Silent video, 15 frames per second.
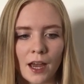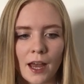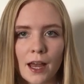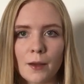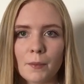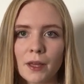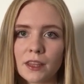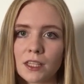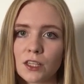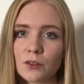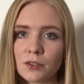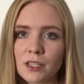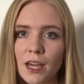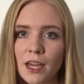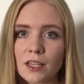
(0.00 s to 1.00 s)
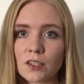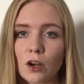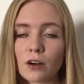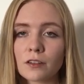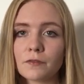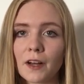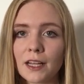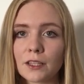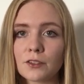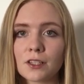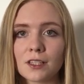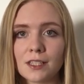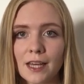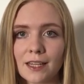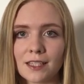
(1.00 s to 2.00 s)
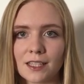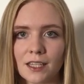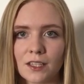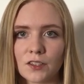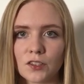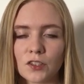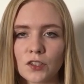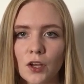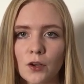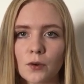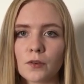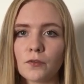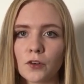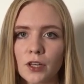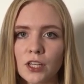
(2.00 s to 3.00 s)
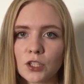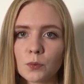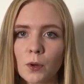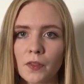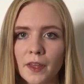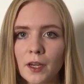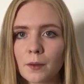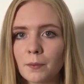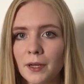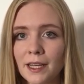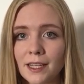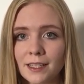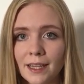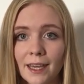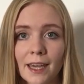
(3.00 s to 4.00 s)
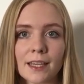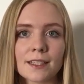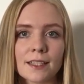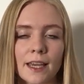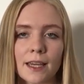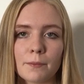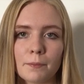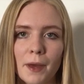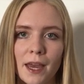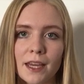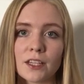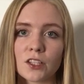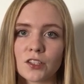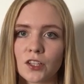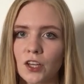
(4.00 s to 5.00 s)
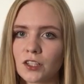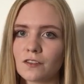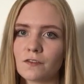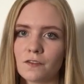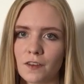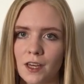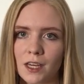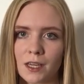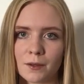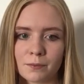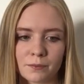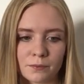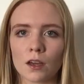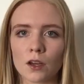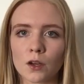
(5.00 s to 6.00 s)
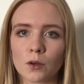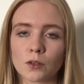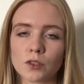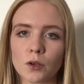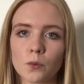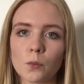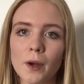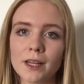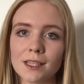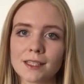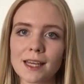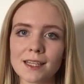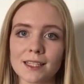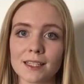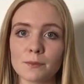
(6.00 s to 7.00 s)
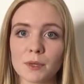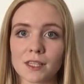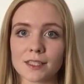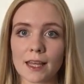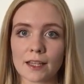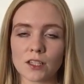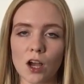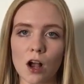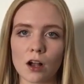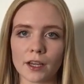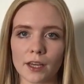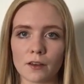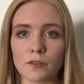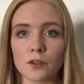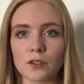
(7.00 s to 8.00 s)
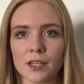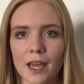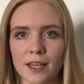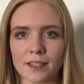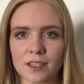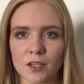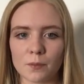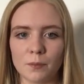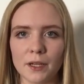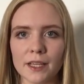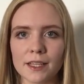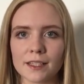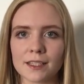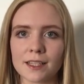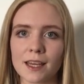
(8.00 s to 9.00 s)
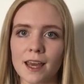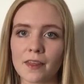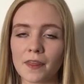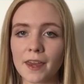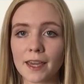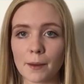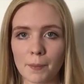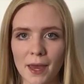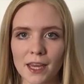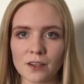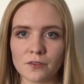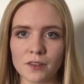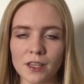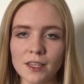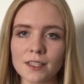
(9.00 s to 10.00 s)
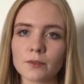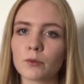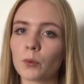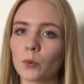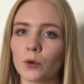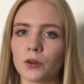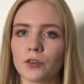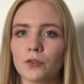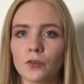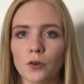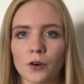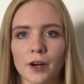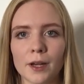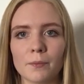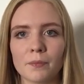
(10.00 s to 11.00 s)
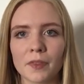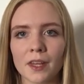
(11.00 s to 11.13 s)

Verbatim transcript: And the UDAs are of value to the dentist, so for each one they complete, they get paid a certain fee. So when a dentist meets their target of UDAs to complete, they get paid for this and rewarded for it.